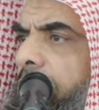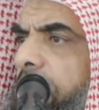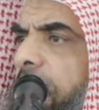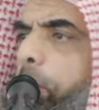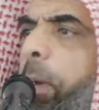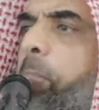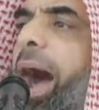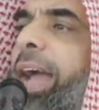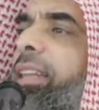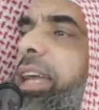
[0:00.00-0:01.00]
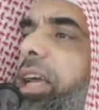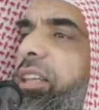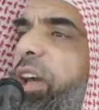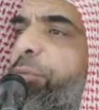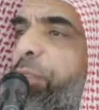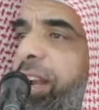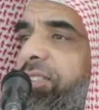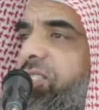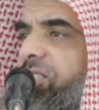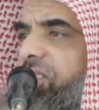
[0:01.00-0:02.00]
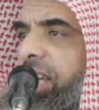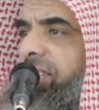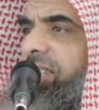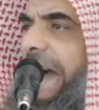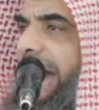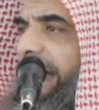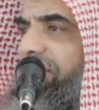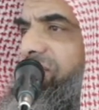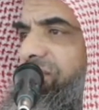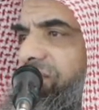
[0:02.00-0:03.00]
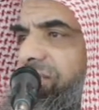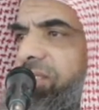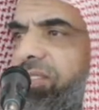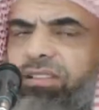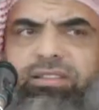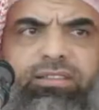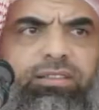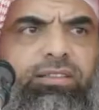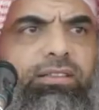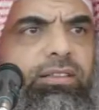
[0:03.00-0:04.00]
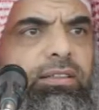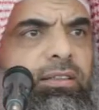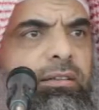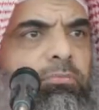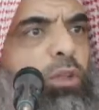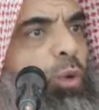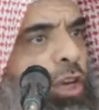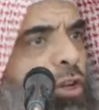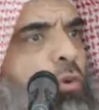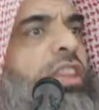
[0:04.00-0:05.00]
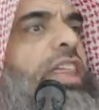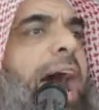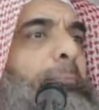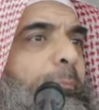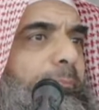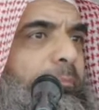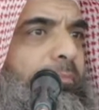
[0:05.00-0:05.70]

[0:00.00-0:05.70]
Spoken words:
Keep in mind the difference in status between you and them.